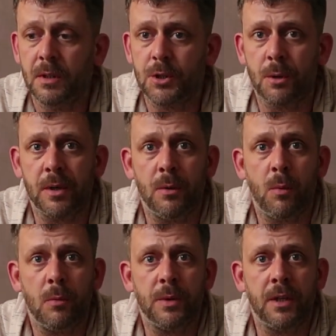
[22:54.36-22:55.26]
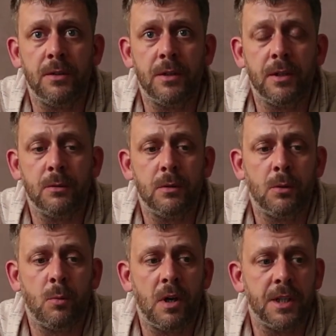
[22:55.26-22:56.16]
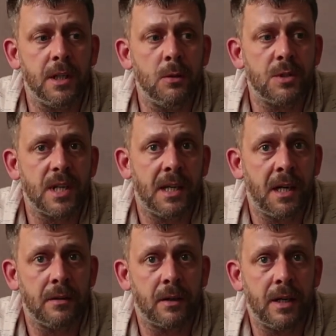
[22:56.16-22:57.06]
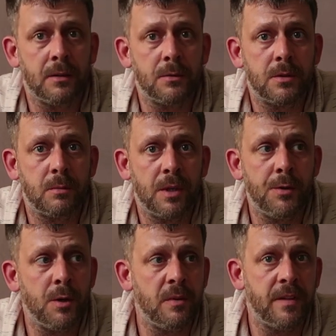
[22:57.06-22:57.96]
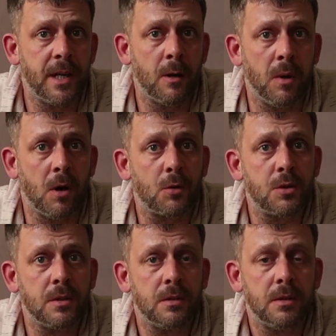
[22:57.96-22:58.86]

show you what we can do or what I use out on the ground when I'm doing my video blogs.